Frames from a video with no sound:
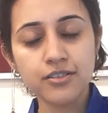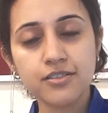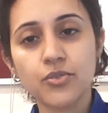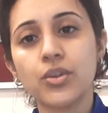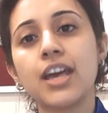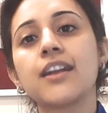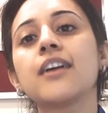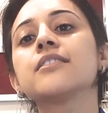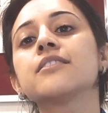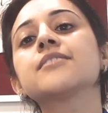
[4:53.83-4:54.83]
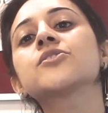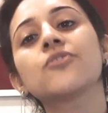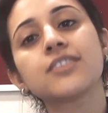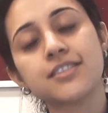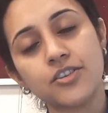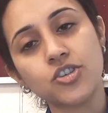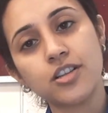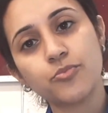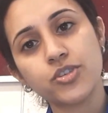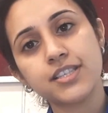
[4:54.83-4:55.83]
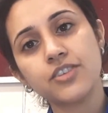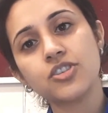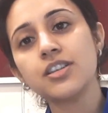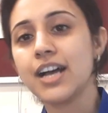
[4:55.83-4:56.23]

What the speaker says: so there are the risks of the surgical procedure